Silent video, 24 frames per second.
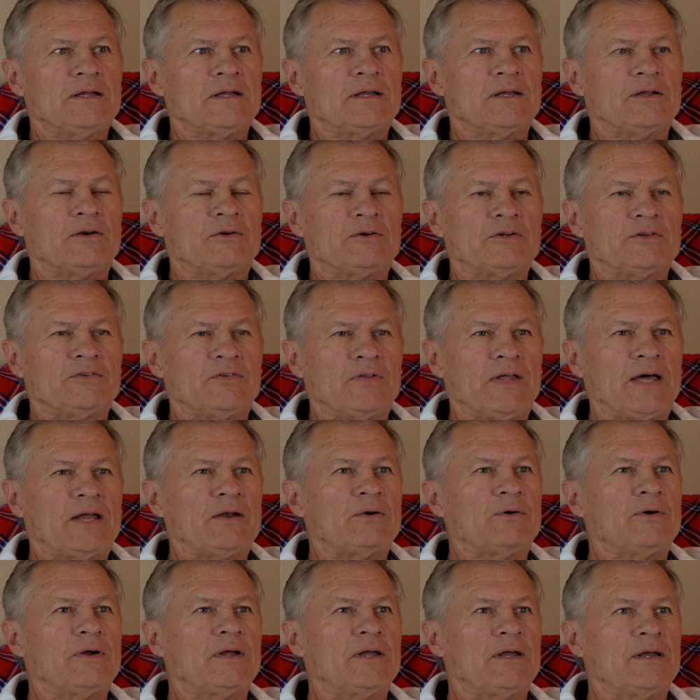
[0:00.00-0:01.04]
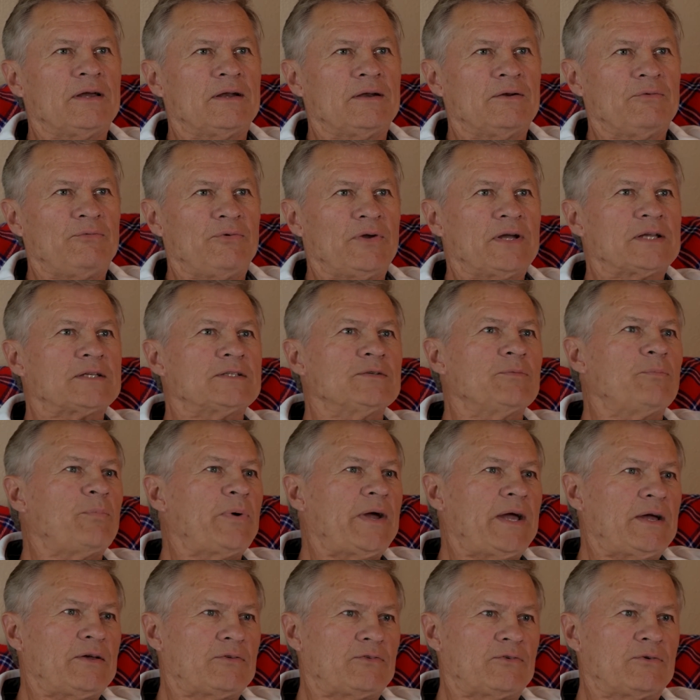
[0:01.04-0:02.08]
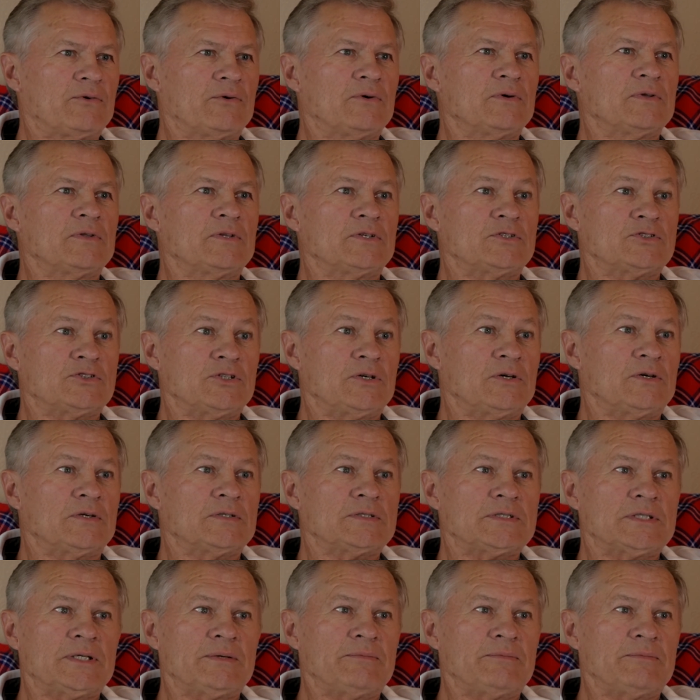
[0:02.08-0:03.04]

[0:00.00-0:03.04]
You know, he's not only an effective pastor in the church,